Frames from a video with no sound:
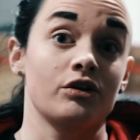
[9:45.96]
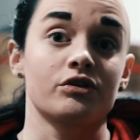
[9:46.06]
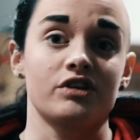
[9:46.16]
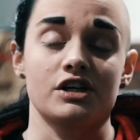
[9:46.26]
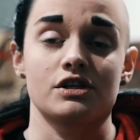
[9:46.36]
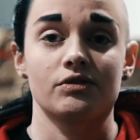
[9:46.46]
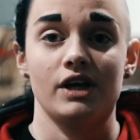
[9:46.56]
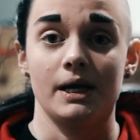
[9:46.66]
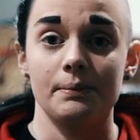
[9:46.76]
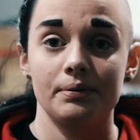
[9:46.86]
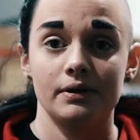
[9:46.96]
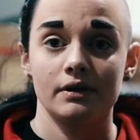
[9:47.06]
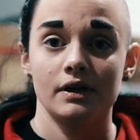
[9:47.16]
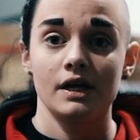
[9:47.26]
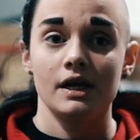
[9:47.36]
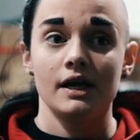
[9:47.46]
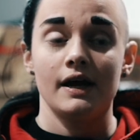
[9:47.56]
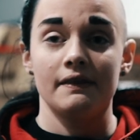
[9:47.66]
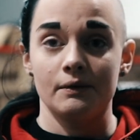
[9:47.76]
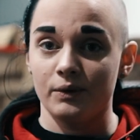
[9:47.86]
rotation of your hip.
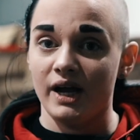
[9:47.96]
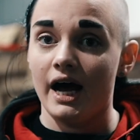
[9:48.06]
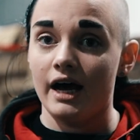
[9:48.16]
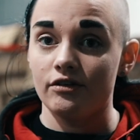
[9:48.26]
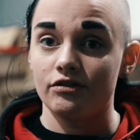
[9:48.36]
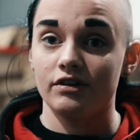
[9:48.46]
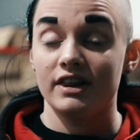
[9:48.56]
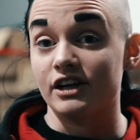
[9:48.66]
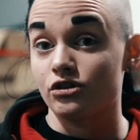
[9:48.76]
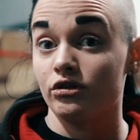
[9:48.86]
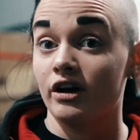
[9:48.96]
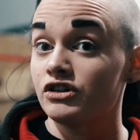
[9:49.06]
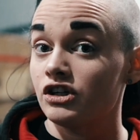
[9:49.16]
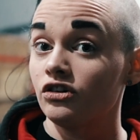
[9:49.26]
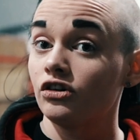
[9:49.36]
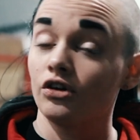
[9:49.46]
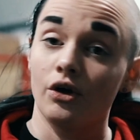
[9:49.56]
And then we have lateral lunges, so